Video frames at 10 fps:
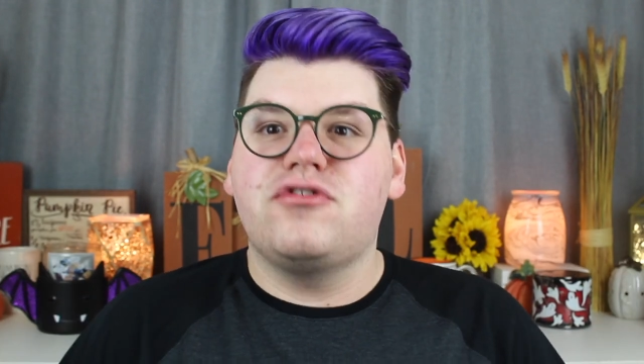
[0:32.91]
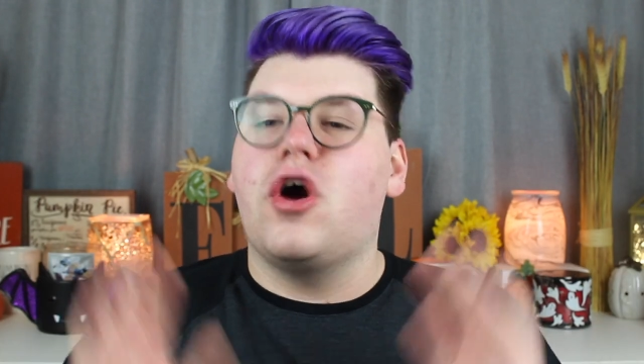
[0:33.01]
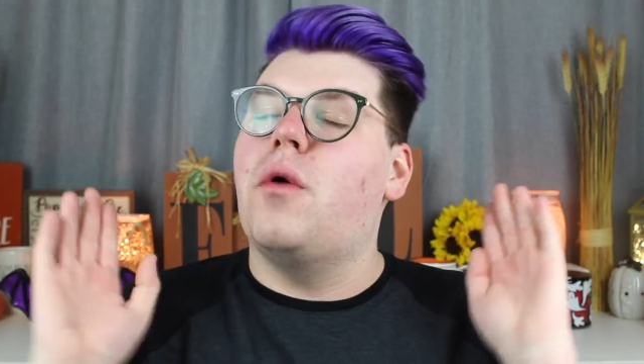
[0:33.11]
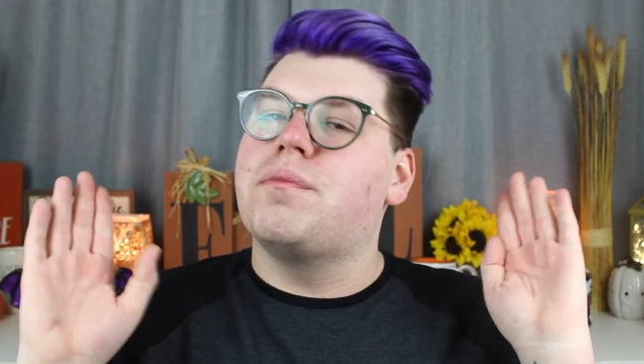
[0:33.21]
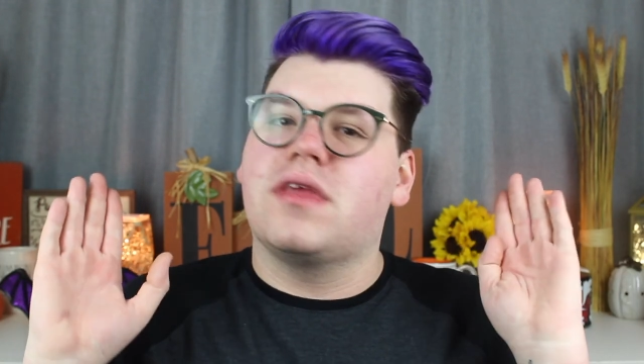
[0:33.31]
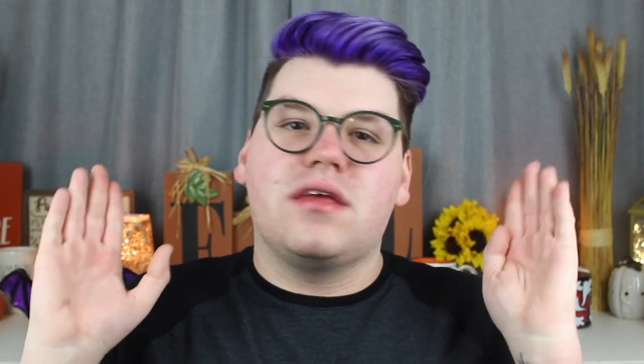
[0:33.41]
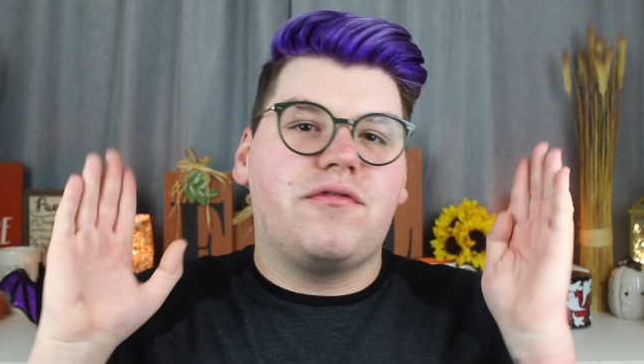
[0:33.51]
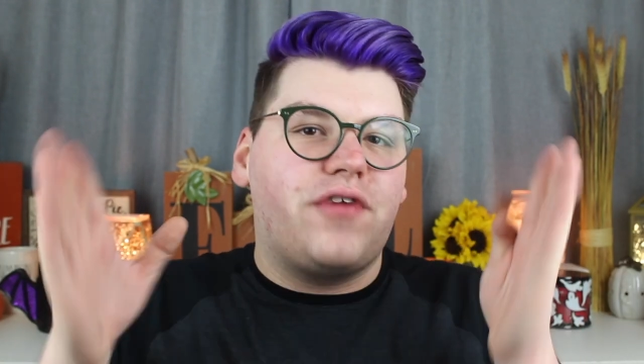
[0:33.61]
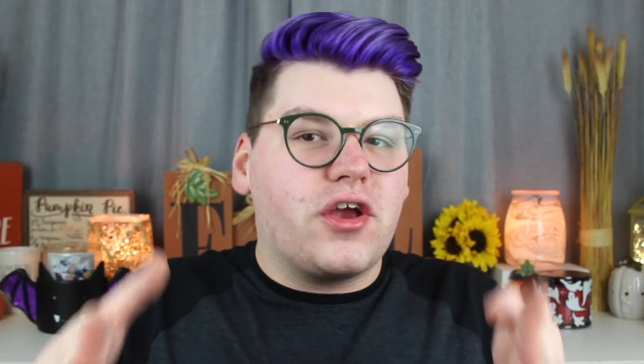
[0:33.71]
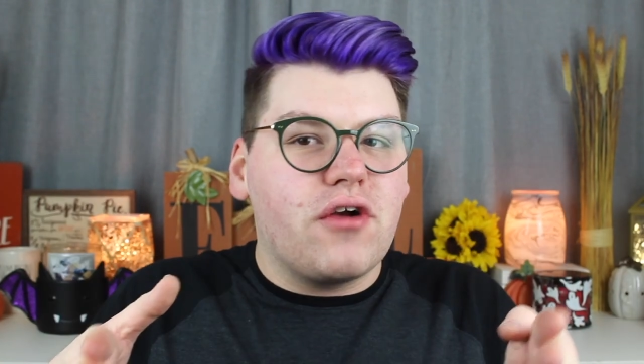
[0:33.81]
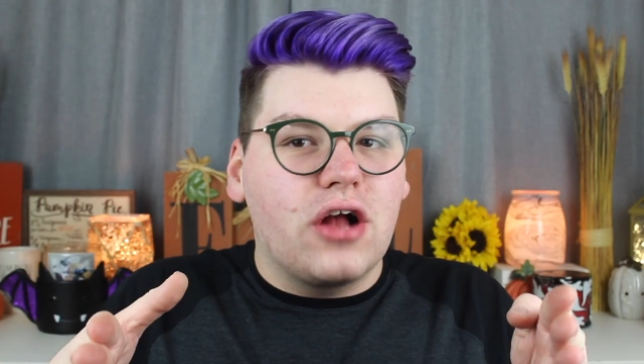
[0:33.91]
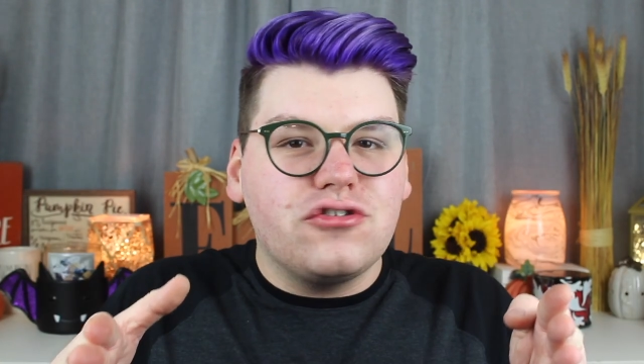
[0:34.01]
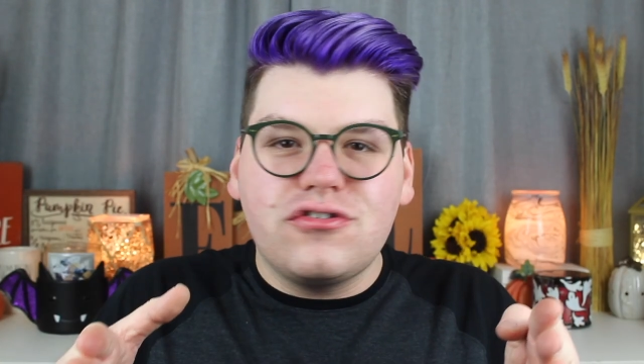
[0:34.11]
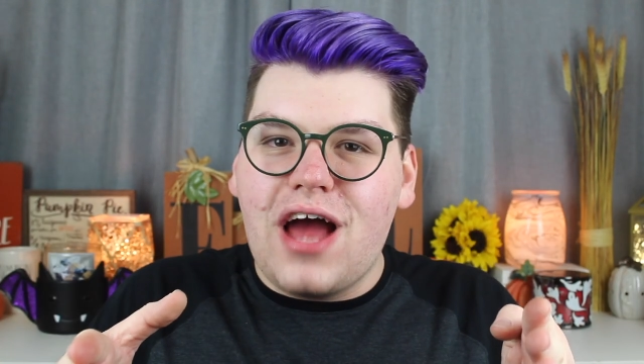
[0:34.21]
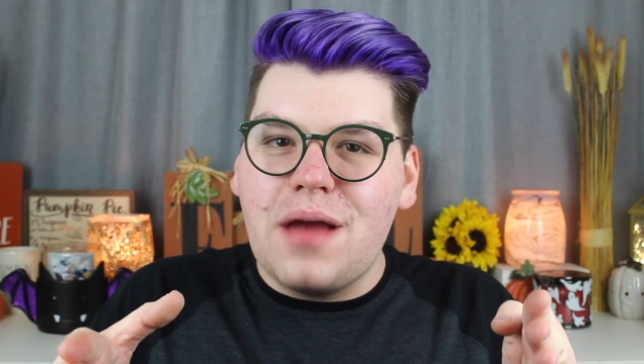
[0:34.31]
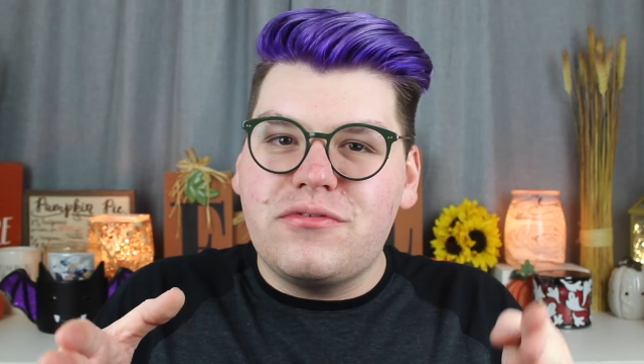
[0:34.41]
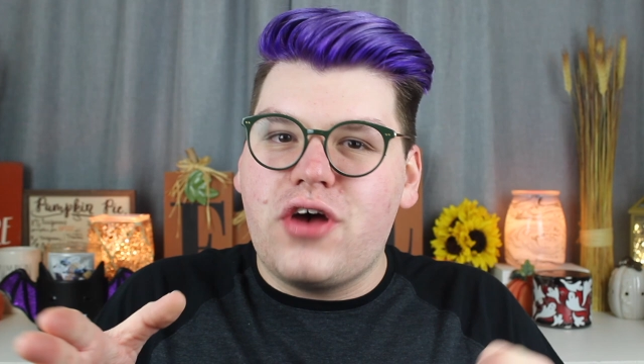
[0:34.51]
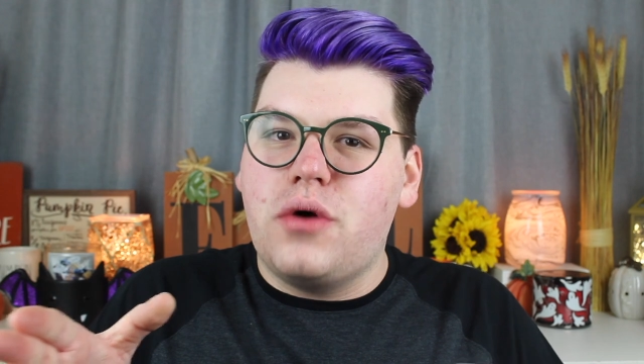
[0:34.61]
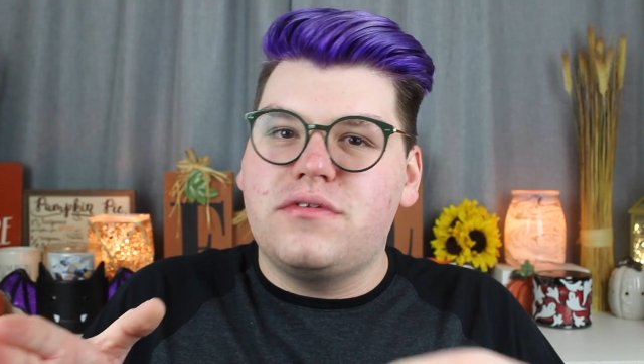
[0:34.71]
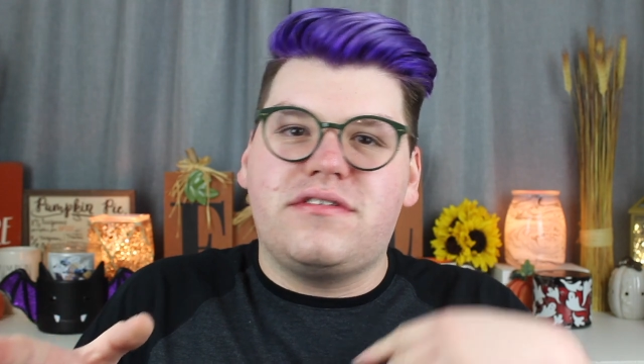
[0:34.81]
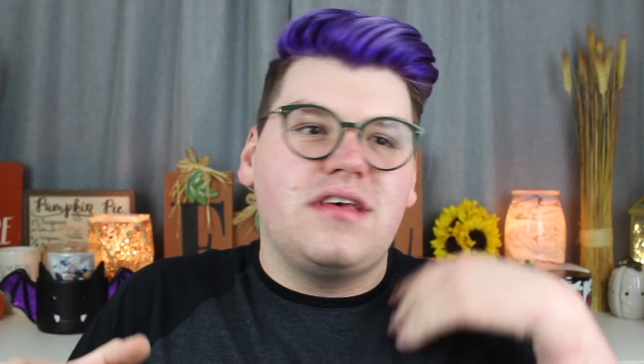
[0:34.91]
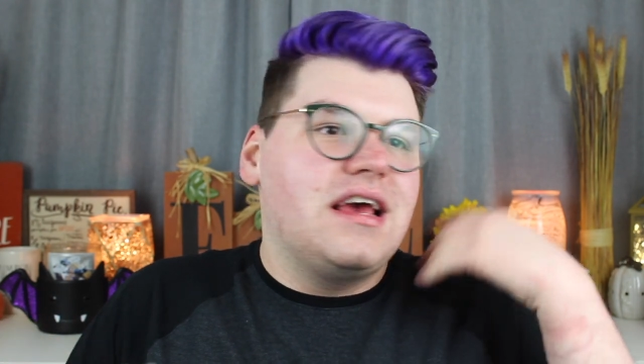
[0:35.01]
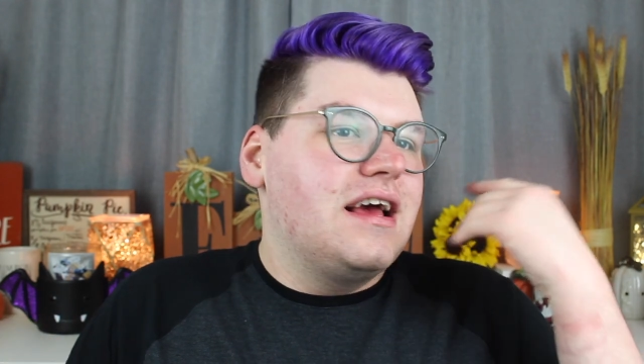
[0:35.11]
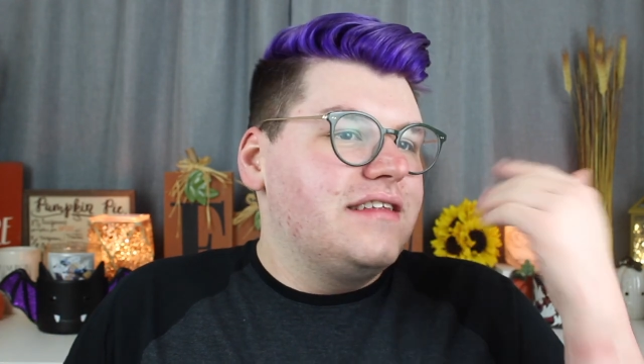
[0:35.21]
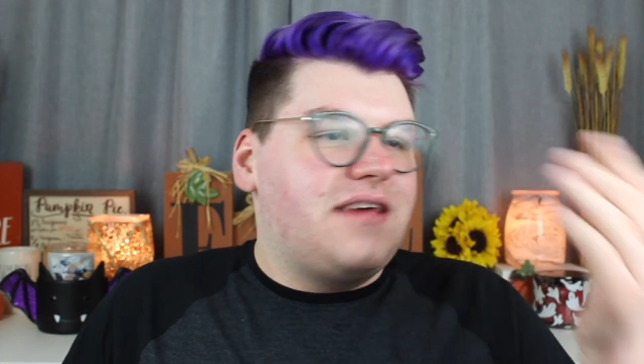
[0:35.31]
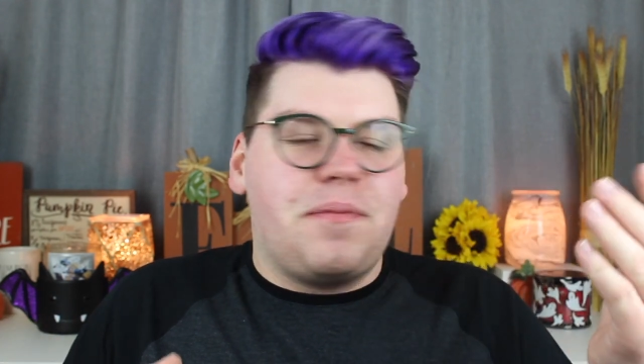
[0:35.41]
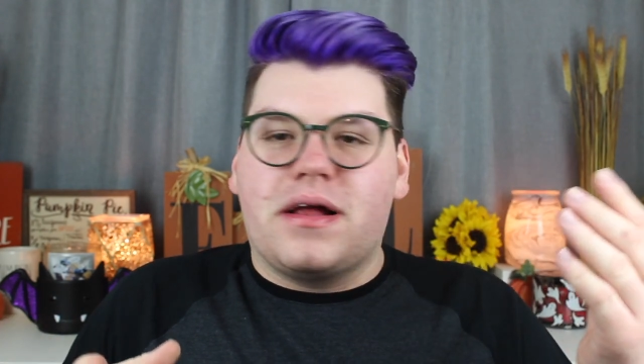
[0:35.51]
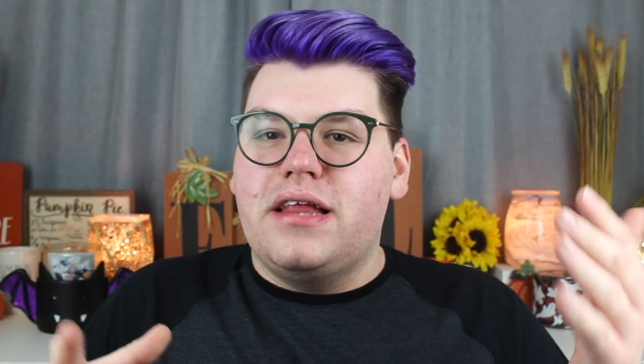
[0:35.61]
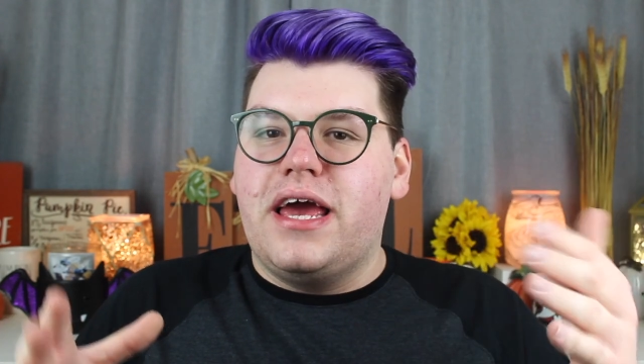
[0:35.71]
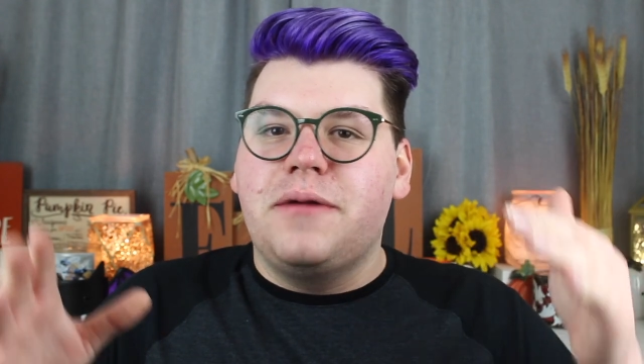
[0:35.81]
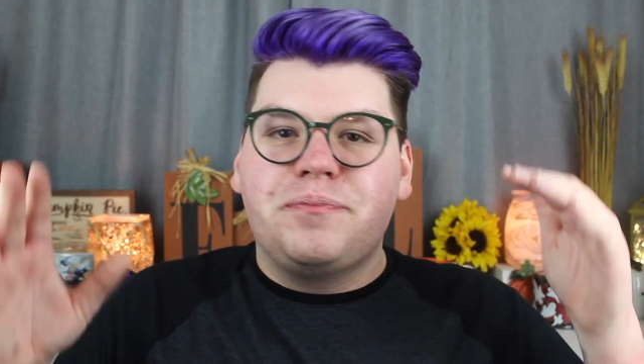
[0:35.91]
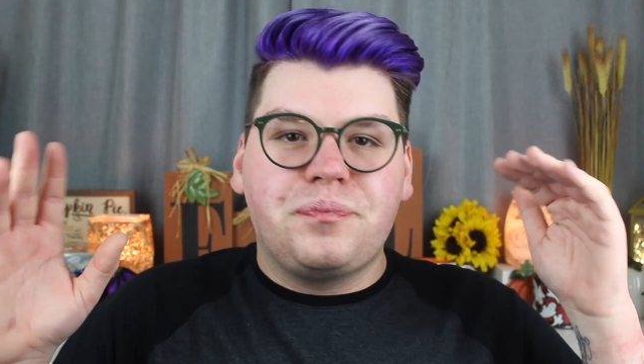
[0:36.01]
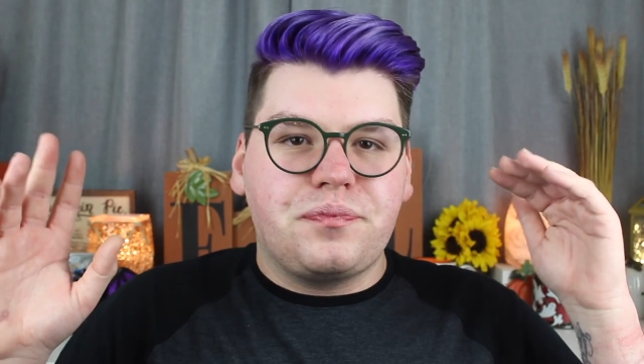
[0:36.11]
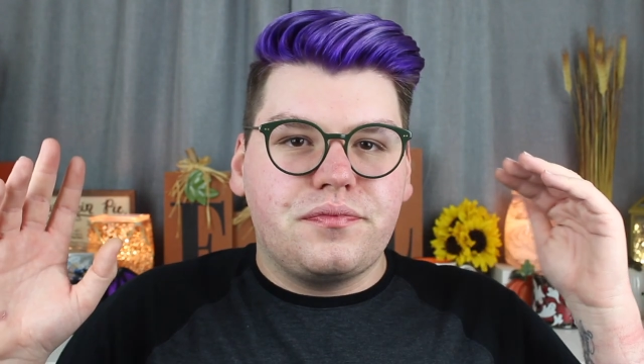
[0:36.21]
So figure out your time zones. Typically